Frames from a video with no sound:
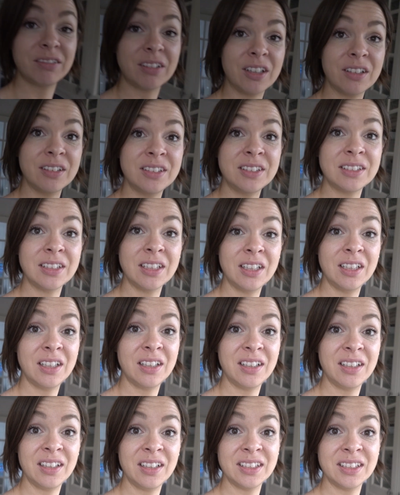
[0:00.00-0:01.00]
Gross.
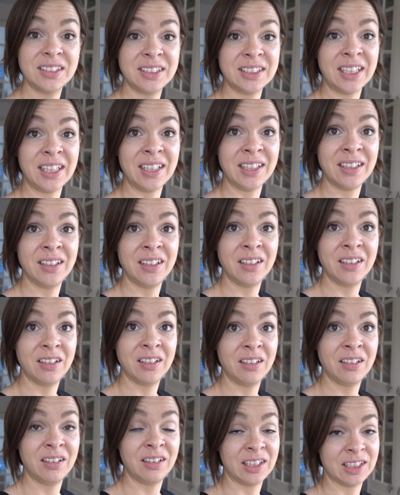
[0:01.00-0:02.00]
Sick.
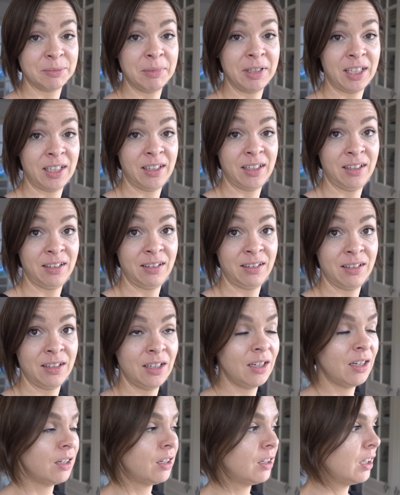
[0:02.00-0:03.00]
That's me.
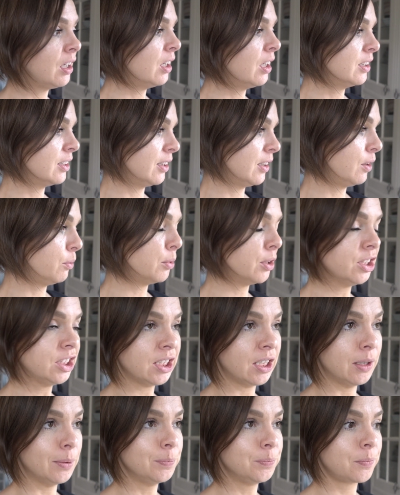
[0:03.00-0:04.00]
So I'm going to wash
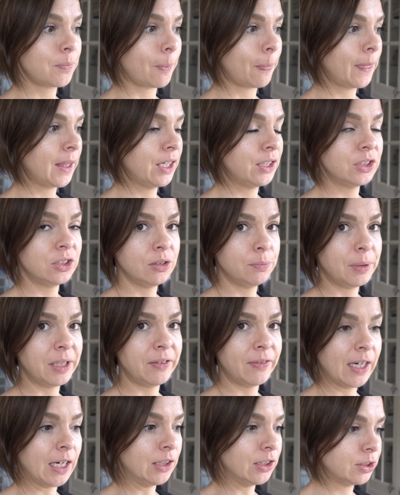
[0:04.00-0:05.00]
up, do a bit
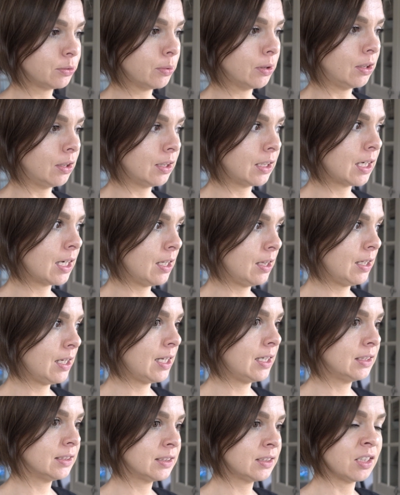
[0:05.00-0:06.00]
of housework, and
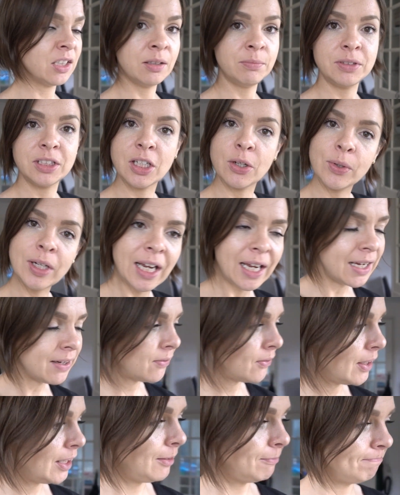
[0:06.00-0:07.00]
then it's time to go and get
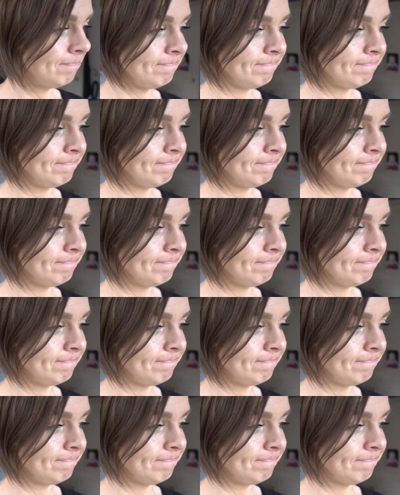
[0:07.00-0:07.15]
Effie.